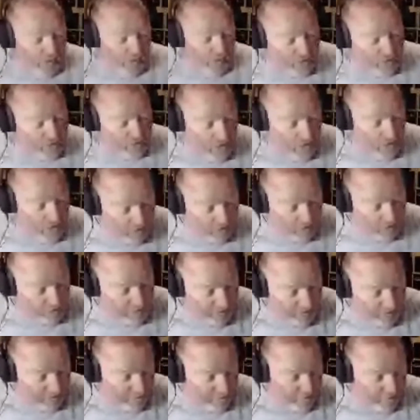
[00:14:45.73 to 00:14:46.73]
when I was
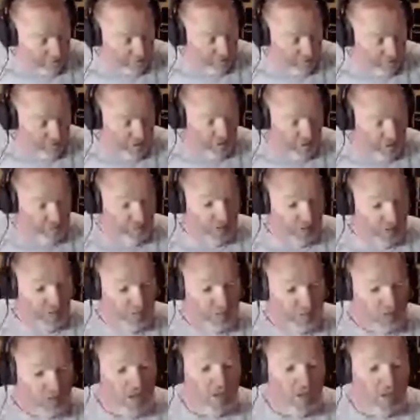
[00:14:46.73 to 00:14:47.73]
talking about
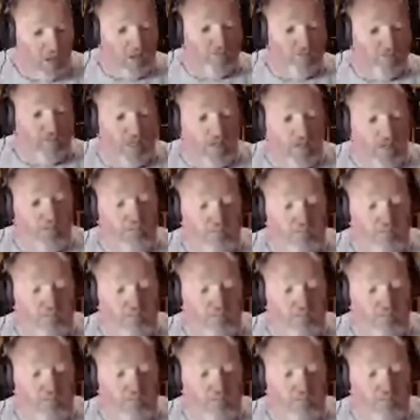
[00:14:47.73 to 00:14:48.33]
Saturday,